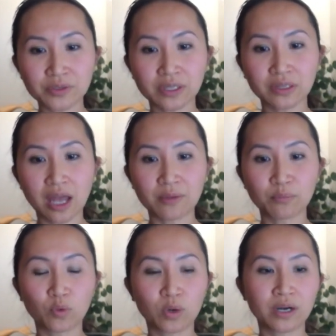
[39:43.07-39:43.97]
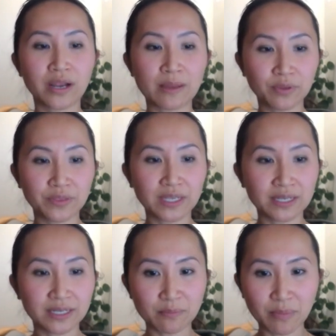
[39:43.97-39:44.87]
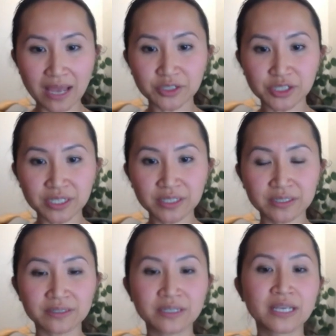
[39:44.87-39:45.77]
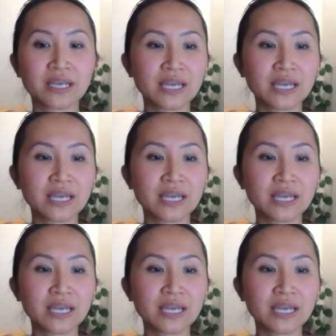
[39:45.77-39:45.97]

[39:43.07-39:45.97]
There's a lot more empathy and compassion, and